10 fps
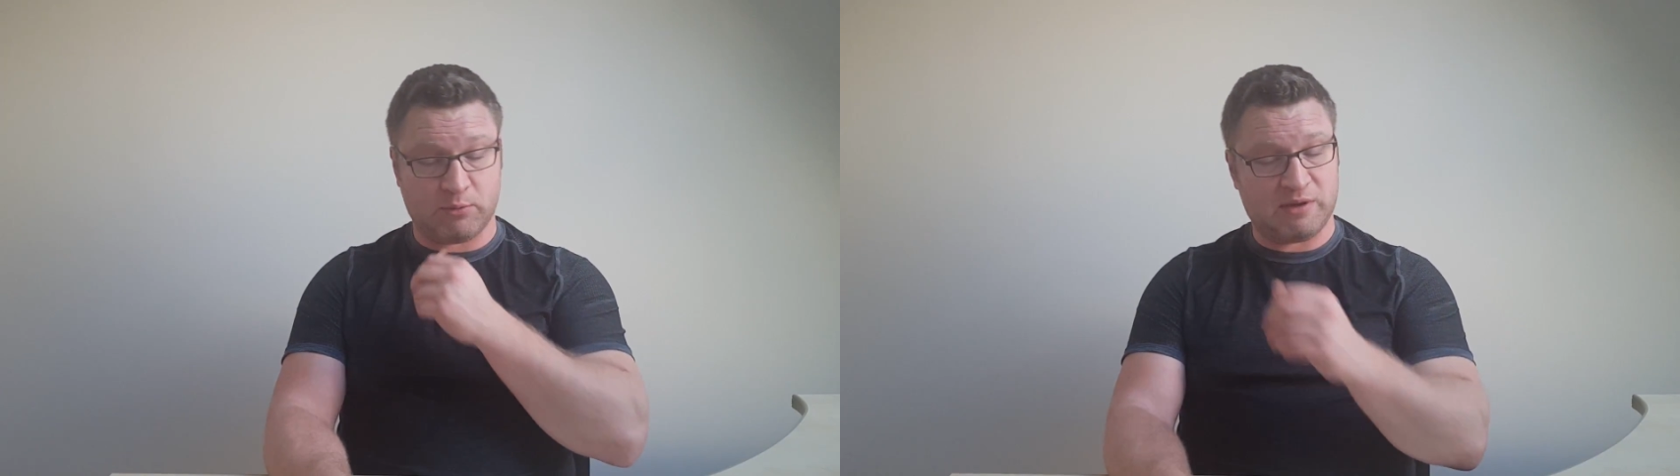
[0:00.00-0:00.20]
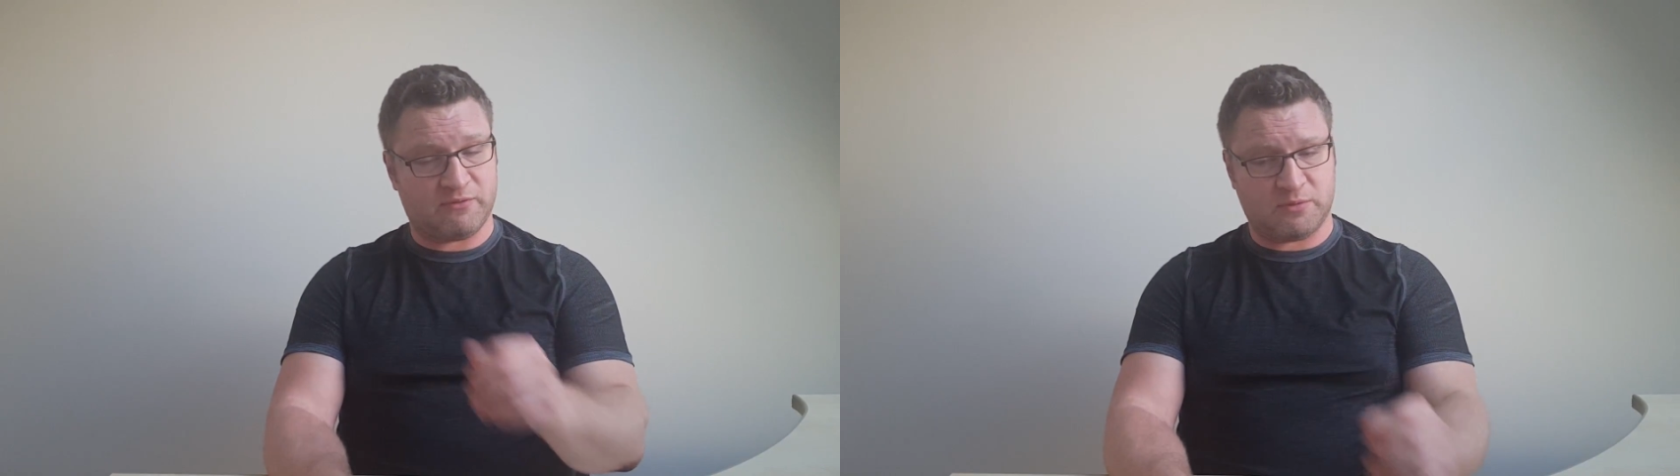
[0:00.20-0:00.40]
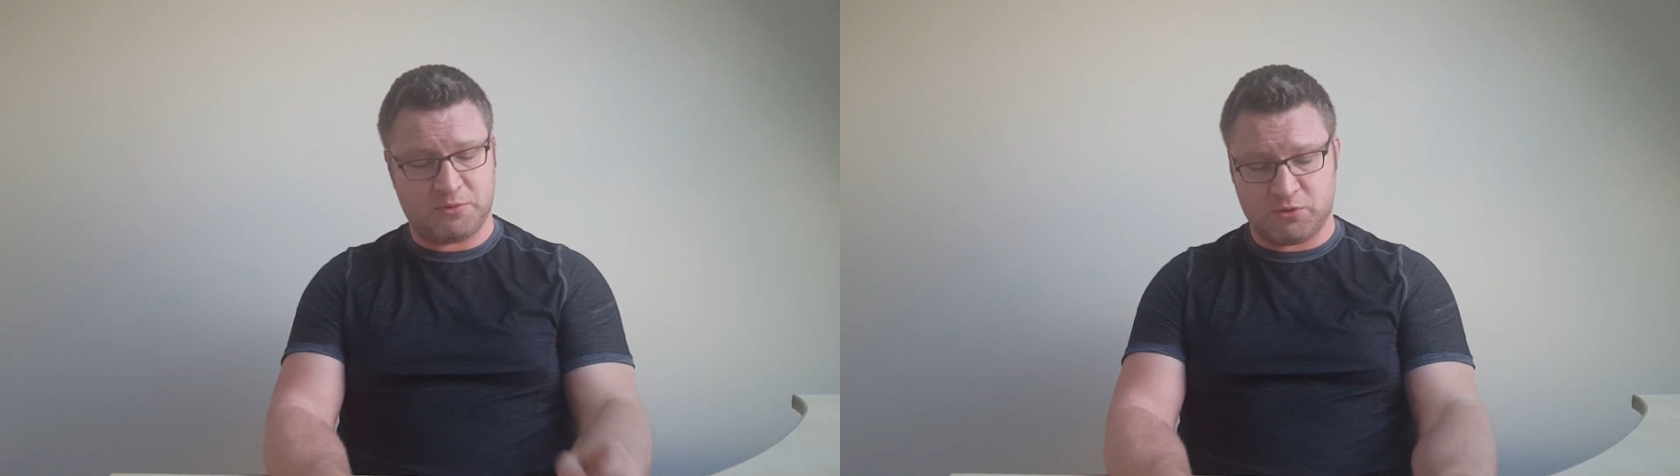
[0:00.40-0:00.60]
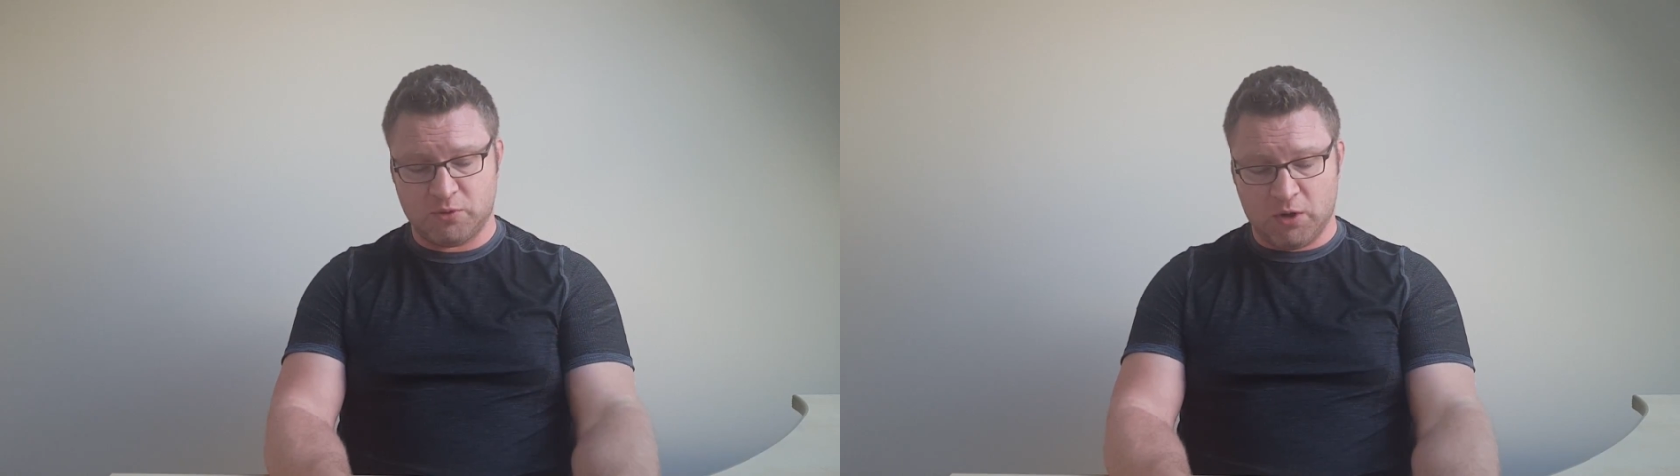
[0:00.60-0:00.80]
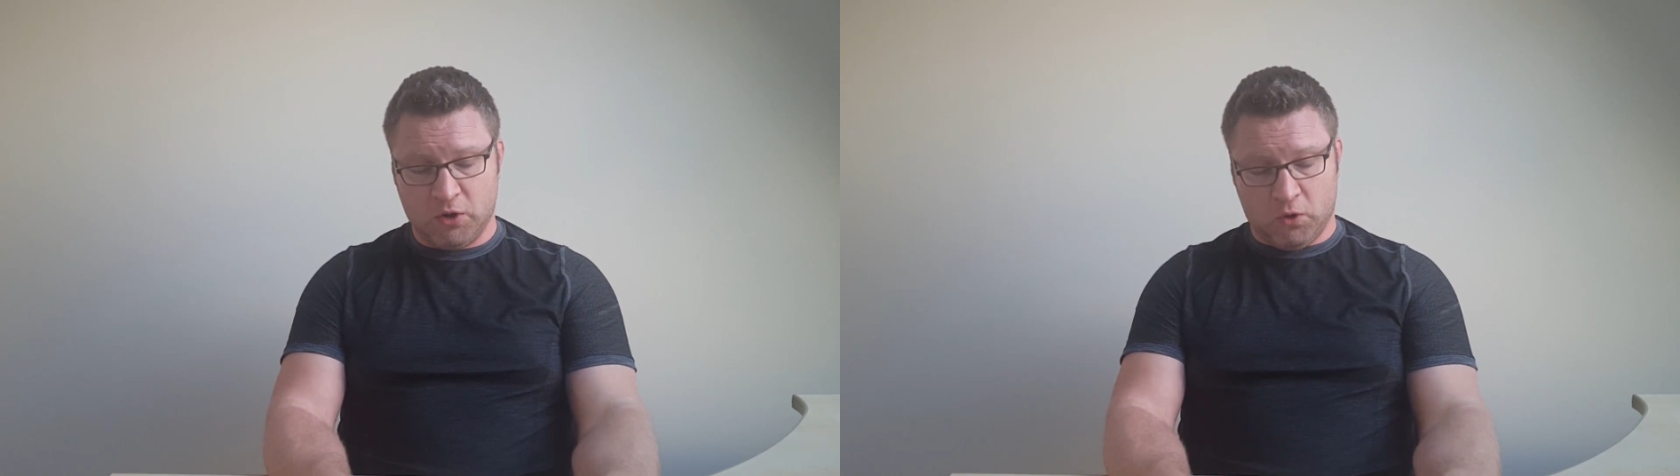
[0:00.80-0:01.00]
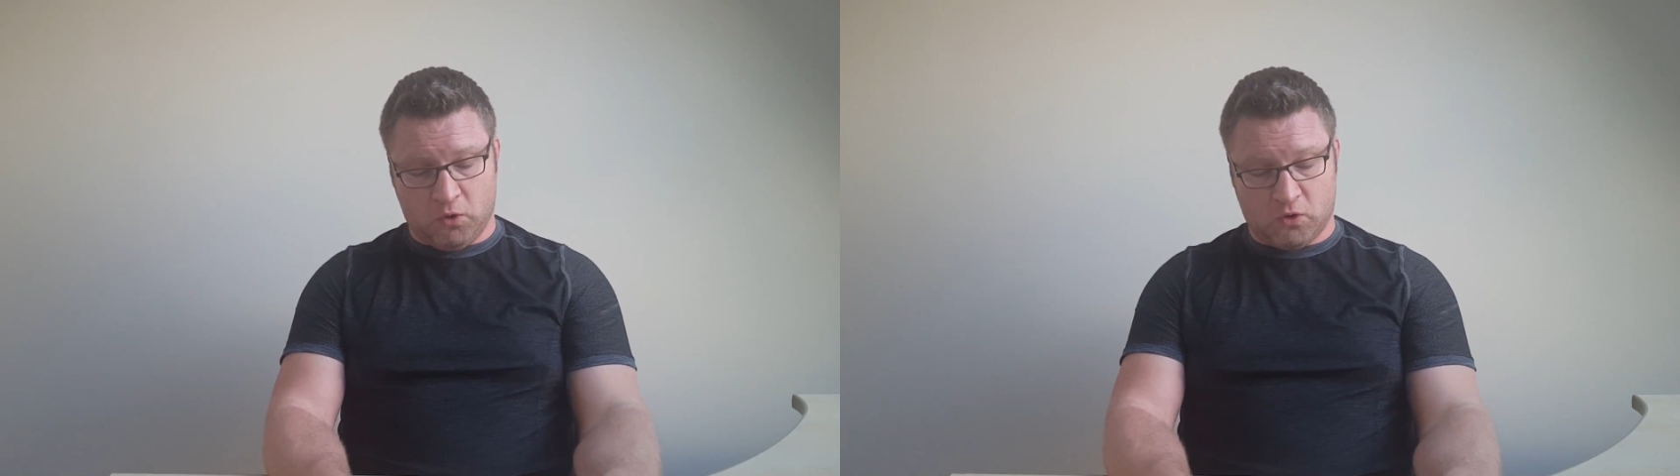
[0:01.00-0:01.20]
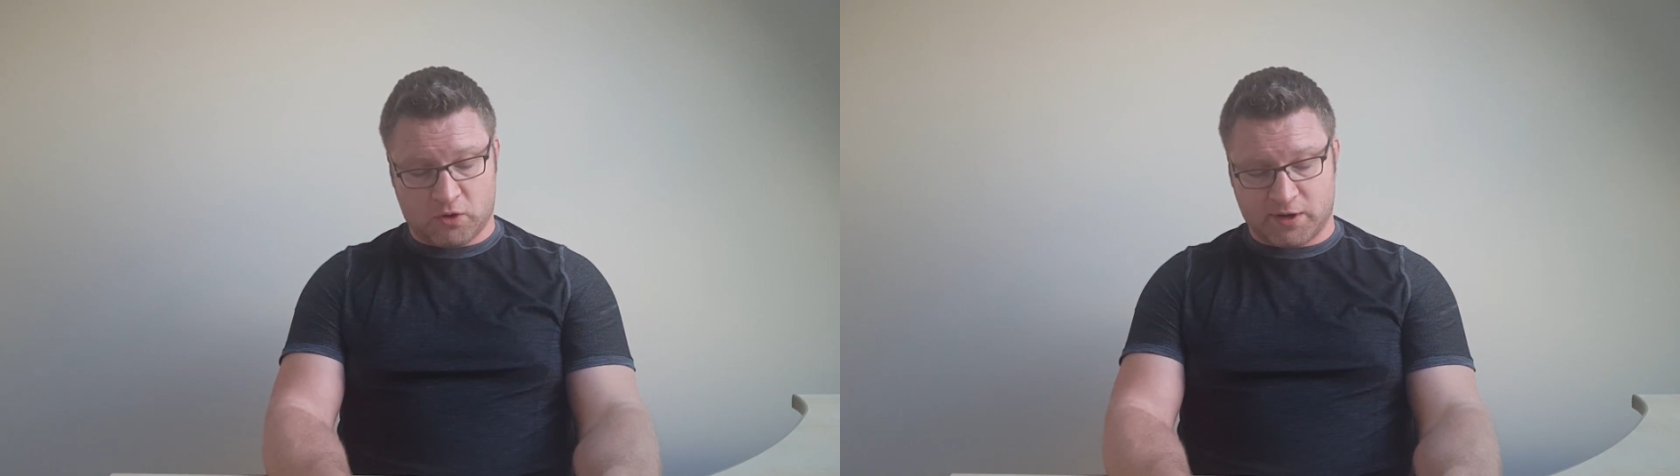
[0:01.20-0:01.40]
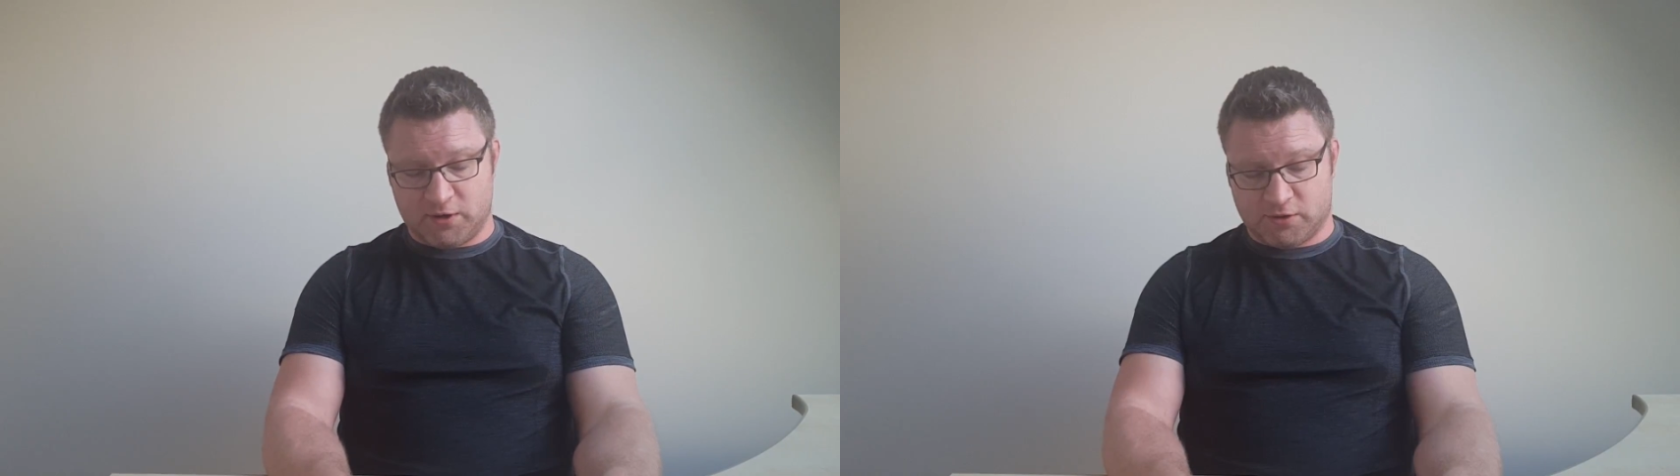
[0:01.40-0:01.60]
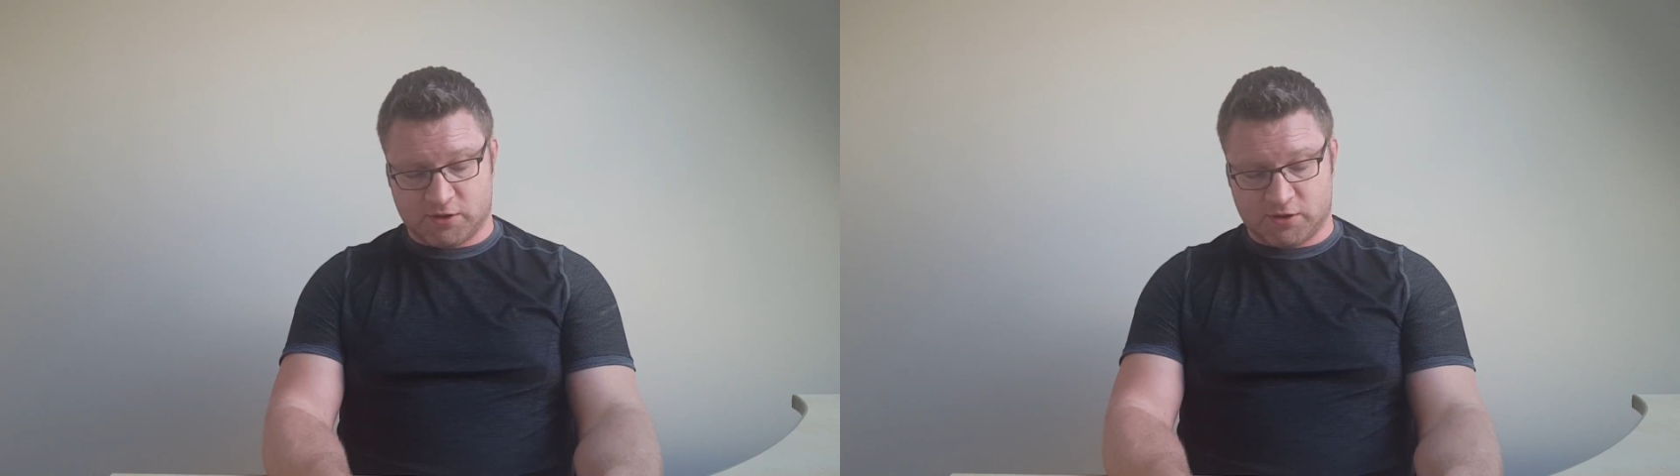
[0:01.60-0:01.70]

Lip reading: away from you, or